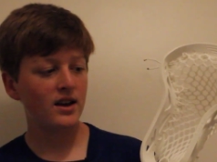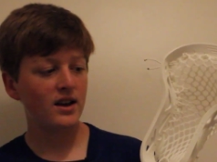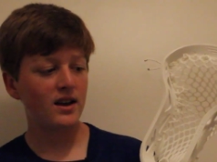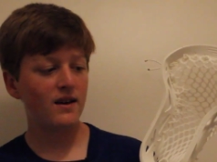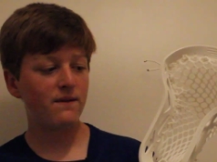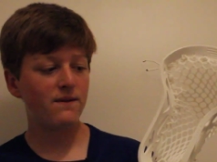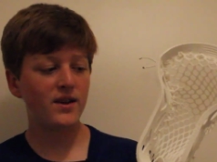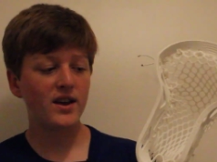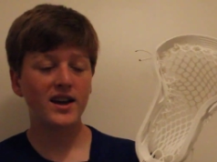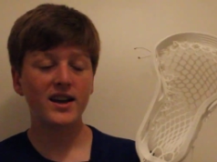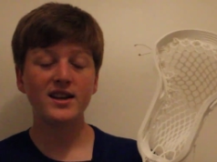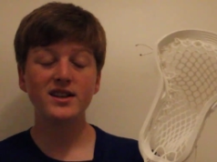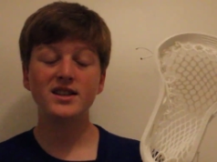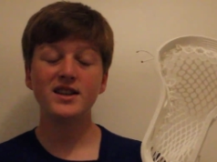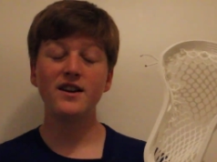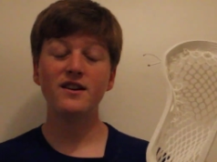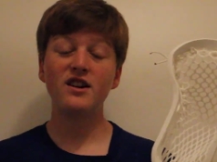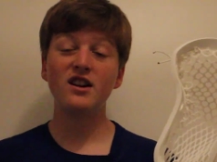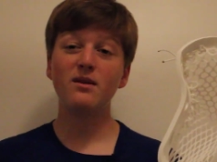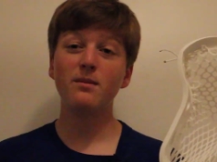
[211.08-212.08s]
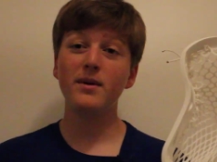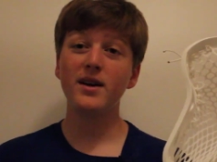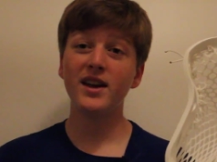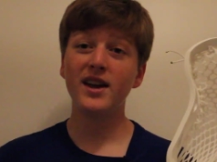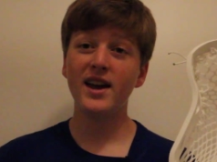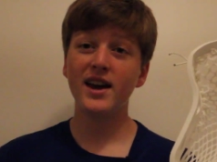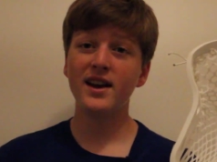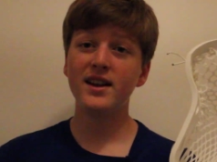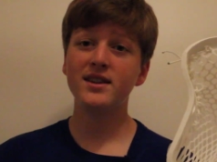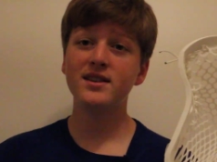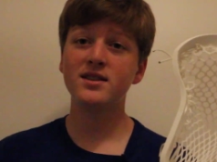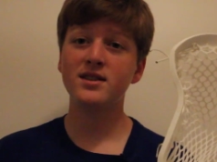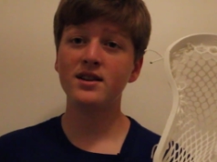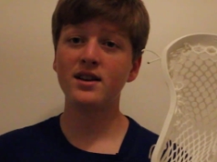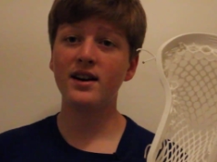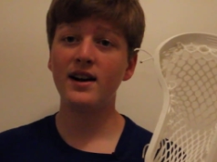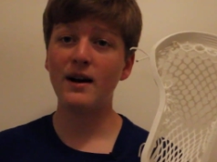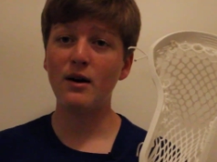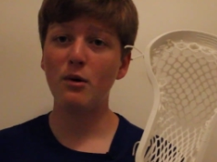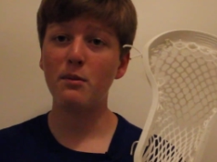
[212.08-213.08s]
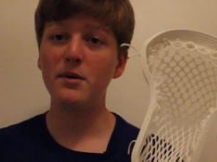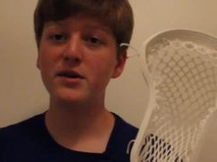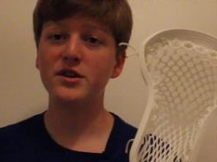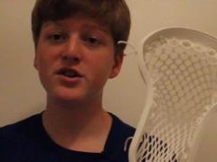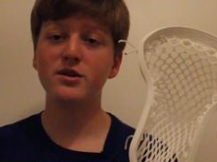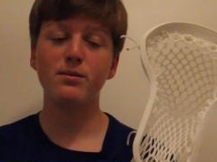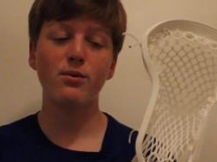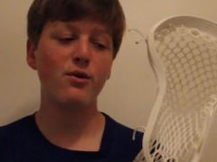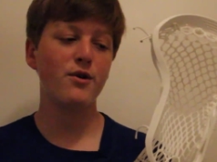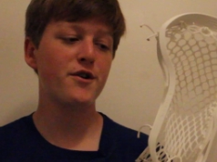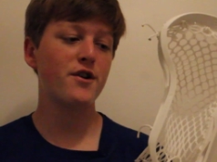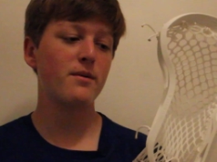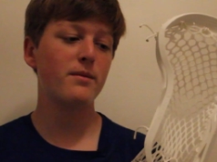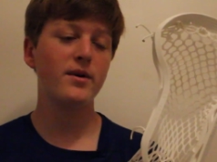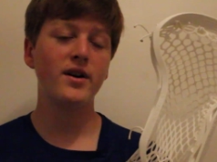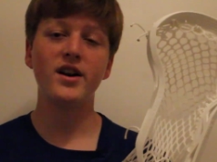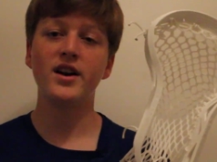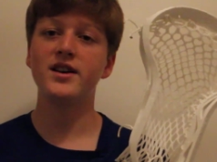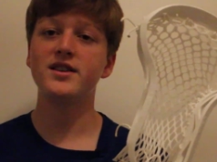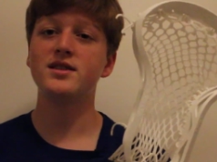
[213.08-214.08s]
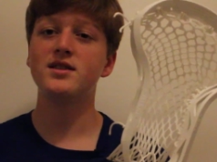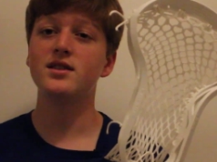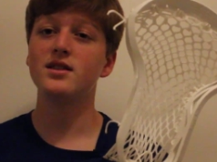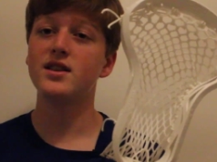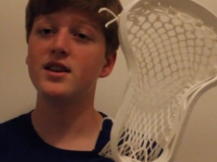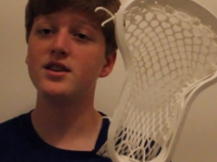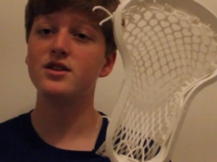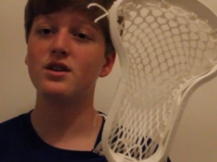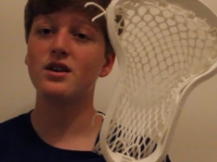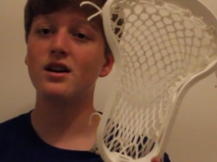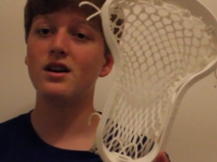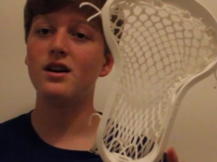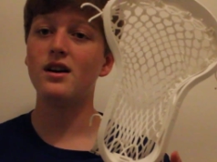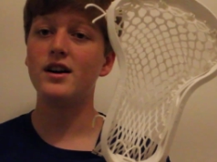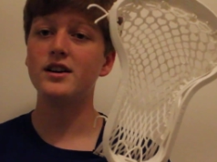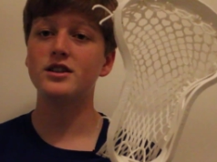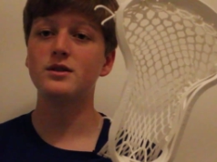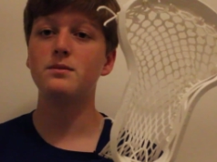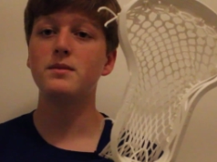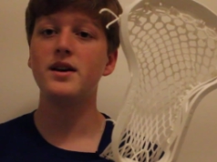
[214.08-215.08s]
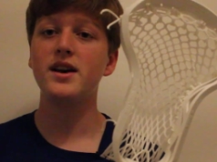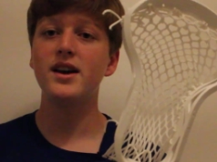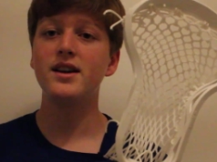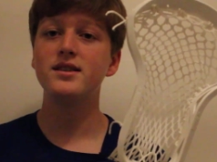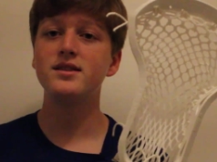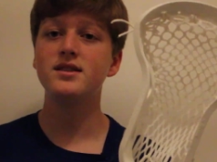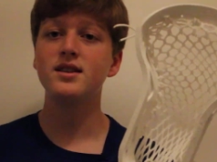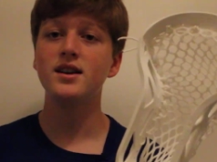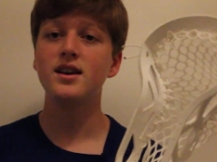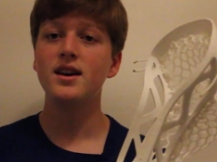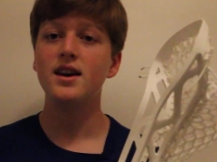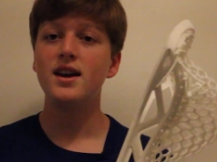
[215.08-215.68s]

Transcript: if they continue to make heads, I will be a supporter because these are awesome heads.